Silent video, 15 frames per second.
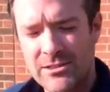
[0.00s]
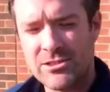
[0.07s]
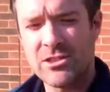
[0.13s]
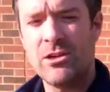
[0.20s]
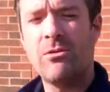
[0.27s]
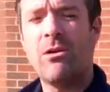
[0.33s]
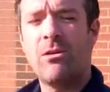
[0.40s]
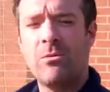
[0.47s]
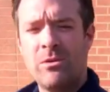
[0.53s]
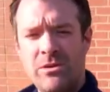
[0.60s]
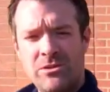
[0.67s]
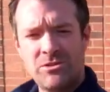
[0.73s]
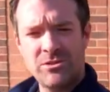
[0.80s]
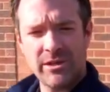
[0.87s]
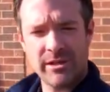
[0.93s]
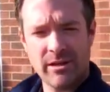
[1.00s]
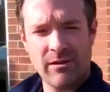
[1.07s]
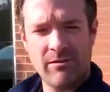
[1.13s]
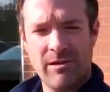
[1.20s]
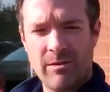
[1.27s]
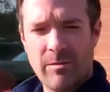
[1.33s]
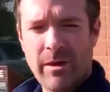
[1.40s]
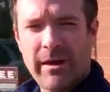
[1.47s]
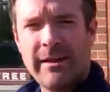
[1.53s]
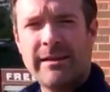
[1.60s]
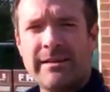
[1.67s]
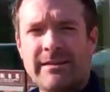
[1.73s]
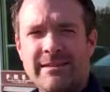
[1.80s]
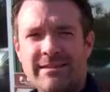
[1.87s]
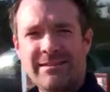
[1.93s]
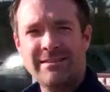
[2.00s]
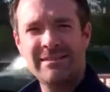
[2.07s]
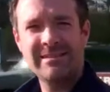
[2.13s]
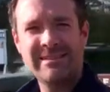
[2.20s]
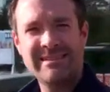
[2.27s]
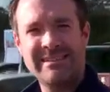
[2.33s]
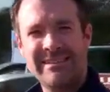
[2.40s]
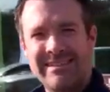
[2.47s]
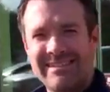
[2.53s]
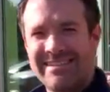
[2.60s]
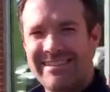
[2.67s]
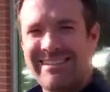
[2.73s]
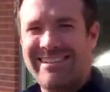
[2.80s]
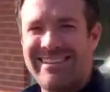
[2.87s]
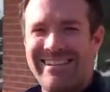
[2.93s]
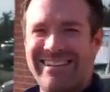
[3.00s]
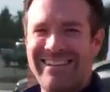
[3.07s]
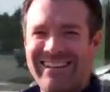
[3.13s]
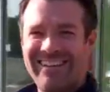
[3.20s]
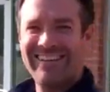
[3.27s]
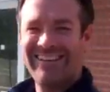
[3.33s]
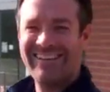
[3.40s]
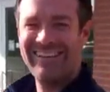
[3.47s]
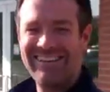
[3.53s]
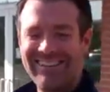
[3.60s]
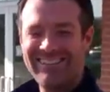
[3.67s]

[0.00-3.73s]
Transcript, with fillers: So, uh, what are you drinking over there, buddy? Man, you, you don't worry about me.